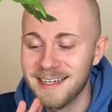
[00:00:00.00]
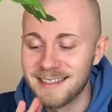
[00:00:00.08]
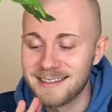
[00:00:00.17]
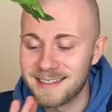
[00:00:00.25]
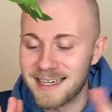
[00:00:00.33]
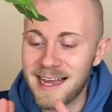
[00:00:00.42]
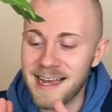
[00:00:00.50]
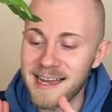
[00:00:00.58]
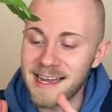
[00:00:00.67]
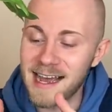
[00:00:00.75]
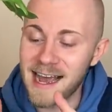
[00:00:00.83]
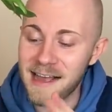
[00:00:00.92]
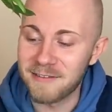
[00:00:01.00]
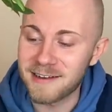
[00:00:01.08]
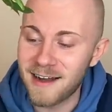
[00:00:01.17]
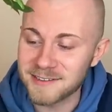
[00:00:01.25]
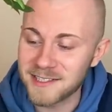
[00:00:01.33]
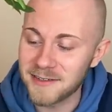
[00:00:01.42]
Today, I have a
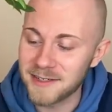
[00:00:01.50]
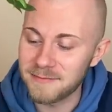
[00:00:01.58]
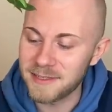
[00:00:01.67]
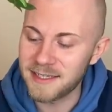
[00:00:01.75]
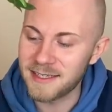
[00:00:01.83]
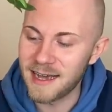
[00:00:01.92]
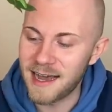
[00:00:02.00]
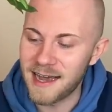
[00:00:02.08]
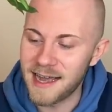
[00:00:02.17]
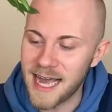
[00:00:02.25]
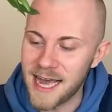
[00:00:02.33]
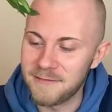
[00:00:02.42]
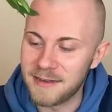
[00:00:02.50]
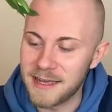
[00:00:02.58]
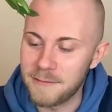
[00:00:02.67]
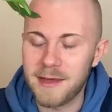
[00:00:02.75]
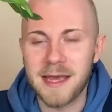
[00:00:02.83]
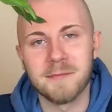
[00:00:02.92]
cocktail with me. I have a
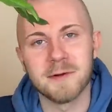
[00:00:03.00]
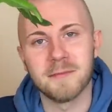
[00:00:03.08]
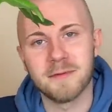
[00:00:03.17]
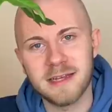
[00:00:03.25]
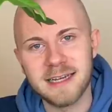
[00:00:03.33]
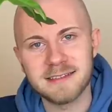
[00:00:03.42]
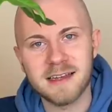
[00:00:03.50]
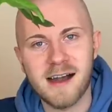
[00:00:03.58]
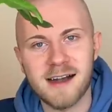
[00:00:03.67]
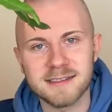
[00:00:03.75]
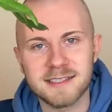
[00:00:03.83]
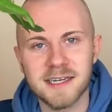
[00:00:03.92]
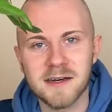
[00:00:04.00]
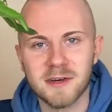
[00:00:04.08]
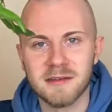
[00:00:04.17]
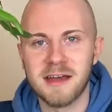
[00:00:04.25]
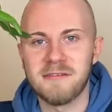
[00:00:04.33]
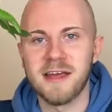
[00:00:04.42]
paper plane cocktail, one of
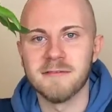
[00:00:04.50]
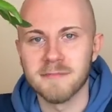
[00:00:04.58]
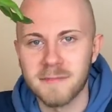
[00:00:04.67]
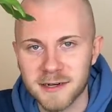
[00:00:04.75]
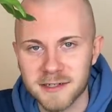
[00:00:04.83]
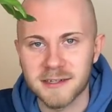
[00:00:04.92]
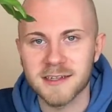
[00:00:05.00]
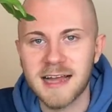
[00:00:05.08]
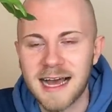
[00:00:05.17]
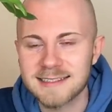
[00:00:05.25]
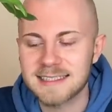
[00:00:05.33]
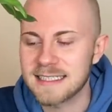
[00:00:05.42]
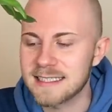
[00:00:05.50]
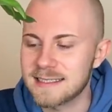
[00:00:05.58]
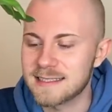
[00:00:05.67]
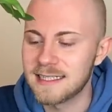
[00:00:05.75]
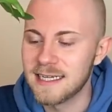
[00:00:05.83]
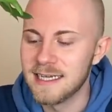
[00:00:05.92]
my favorite modern classics.